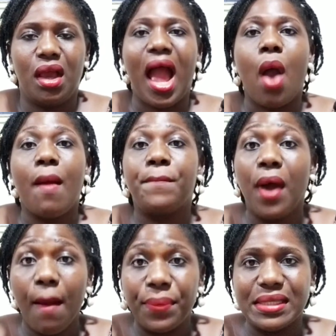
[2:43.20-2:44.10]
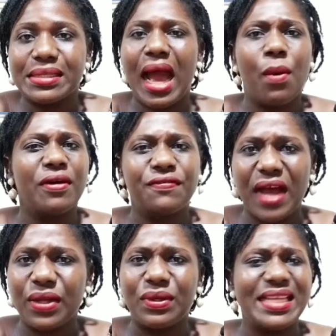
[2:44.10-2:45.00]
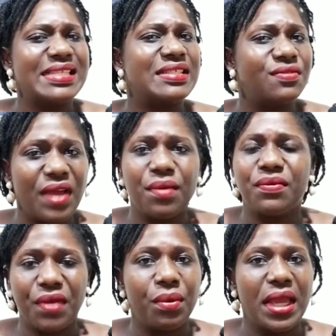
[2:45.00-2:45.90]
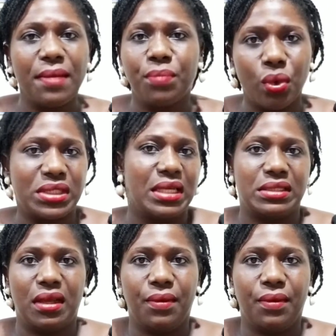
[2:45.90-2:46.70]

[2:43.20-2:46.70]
our purpose, our value. This is very, very important.